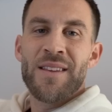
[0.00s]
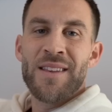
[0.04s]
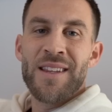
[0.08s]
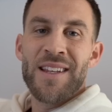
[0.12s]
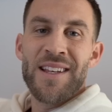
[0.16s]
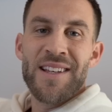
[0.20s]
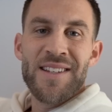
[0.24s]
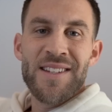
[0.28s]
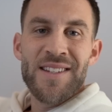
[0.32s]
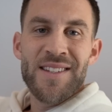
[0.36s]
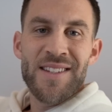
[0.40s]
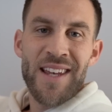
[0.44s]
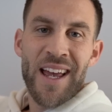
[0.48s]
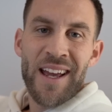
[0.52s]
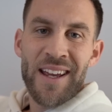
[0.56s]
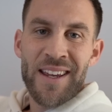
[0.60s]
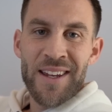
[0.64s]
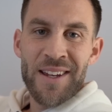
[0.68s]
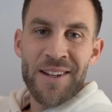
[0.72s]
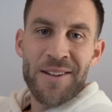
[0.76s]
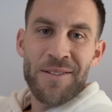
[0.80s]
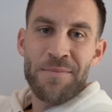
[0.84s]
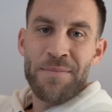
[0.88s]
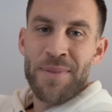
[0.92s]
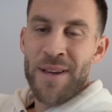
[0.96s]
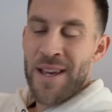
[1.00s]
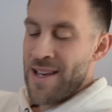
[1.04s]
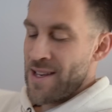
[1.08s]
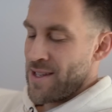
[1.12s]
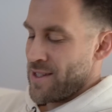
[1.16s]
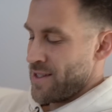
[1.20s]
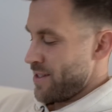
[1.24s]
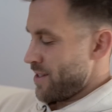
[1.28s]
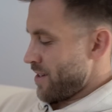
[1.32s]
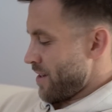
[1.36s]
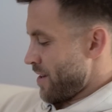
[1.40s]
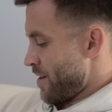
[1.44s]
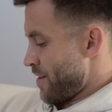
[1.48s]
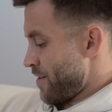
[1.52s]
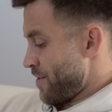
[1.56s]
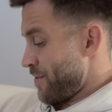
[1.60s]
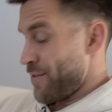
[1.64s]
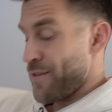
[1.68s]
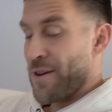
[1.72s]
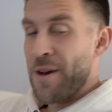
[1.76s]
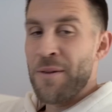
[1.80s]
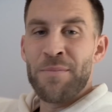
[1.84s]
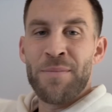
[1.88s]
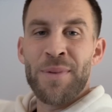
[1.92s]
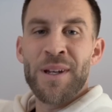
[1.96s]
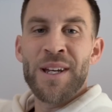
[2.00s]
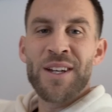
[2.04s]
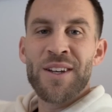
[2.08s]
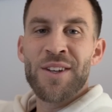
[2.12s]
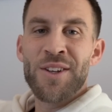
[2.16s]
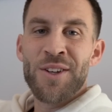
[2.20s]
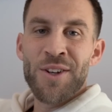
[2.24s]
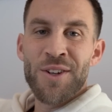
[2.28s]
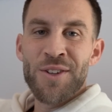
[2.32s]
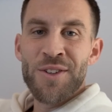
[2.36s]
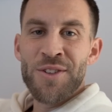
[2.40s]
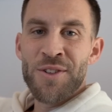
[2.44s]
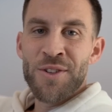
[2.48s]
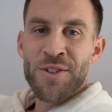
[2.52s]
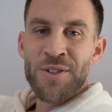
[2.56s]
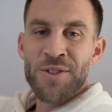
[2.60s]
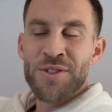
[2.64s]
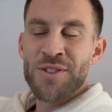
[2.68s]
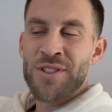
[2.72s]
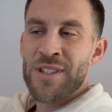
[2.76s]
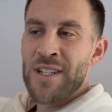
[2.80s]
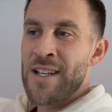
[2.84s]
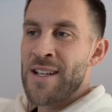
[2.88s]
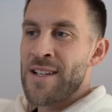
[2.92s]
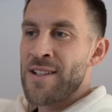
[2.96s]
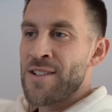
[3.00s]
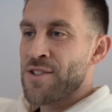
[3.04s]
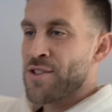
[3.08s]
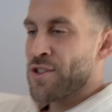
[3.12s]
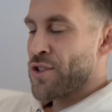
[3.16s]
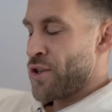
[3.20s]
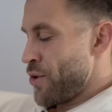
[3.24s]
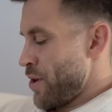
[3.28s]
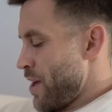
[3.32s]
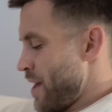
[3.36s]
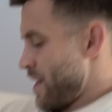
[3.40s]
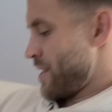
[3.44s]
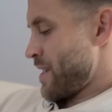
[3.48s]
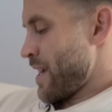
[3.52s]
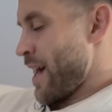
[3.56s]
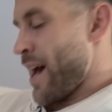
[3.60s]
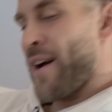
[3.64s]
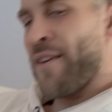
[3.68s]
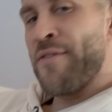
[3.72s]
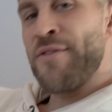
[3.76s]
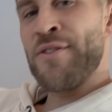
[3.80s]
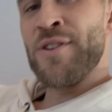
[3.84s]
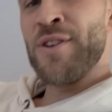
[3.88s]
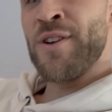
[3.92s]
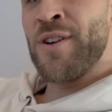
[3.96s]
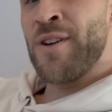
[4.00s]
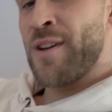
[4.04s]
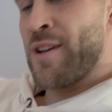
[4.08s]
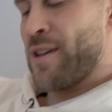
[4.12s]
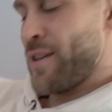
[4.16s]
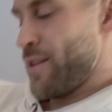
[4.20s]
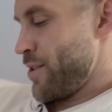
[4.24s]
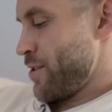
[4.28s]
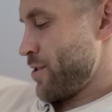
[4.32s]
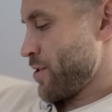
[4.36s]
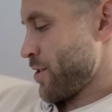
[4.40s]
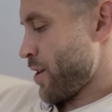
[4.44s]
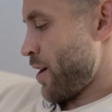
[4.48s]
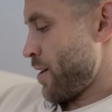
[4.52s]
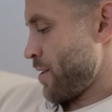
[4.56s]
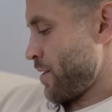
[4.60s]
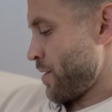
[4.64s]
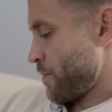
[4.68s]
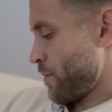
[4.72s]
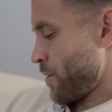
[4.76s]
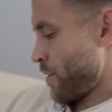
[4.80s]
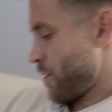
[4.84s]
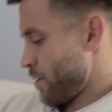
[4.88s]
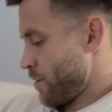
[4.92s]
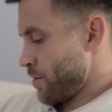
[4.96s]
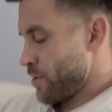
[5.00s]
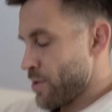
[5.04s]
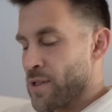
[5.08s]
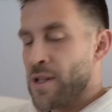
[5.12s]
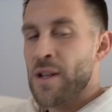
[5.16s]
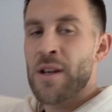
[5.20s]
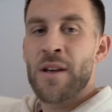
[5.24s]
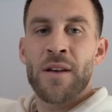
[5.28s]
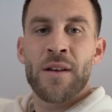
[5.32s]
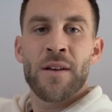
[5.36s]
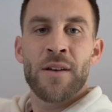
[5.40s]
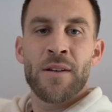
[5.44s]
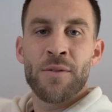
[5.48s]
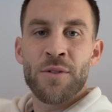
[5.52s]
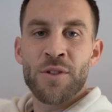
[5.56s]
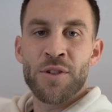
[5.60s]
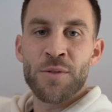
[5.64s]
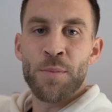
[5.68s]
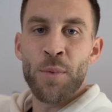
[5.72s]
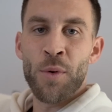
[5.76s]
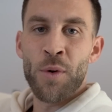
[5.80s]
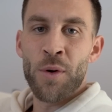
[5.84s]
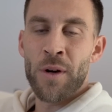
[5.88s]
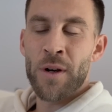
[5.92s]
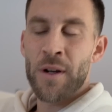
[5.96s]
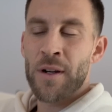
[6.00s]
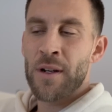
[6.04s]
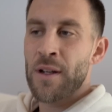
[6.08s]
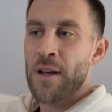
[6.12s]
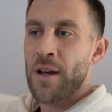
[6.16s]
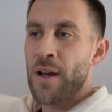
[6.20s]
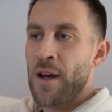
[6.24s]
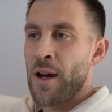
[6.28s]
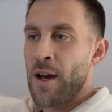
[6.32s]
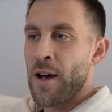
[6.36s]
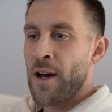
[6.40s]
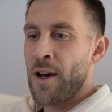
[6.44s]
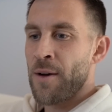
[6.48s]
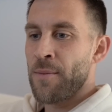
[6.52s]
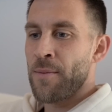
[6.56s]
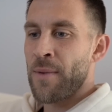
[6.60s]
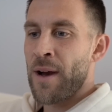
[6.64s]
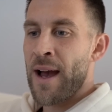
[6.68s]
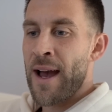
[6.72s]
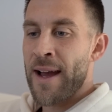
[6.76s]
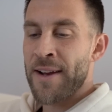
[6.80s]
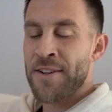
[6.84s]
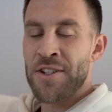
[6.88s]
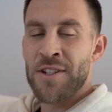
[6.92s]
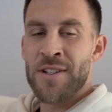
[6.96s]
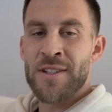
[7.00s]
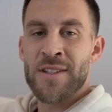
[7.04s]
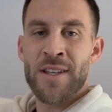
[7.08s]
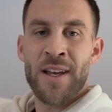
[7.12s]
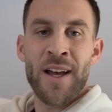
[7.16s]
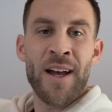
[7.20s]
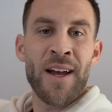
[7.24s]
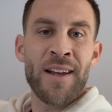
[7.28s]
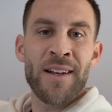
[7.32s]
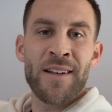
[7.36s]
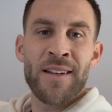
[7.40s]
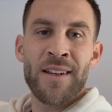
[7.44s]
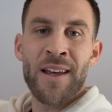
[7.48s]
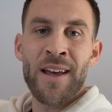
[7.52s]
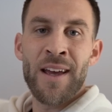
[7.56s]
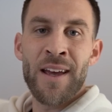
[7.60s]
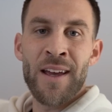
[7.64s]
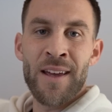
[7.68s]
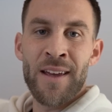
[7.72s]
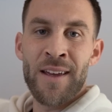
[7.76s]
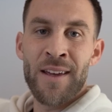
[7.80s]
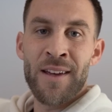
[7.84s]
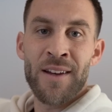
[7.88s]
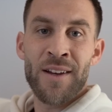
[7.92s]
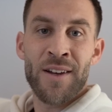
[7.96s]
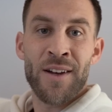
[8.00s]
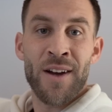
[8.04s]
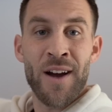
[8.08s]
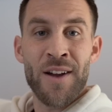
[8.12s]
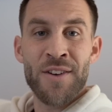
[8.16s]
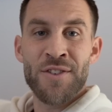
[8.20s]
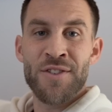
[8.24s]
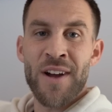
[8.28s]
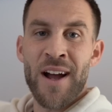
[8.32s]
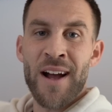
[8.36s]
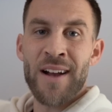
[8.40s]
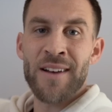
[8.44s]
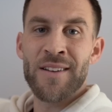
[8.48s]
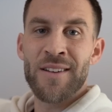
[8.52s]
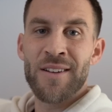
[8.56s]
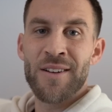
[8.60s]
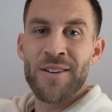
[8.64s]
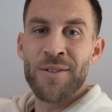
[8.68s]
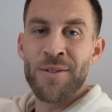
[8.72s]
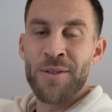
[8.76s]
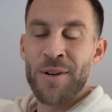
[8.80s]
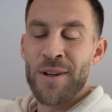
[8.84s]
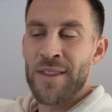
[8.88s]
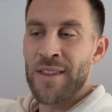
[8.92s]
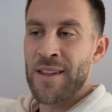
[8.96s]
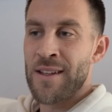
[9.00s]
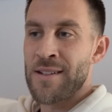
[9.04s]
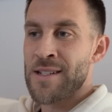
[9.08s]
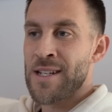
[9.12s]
The second piece of big good news is 2 days after Scarlett Rose was born, I actually signed a contract with a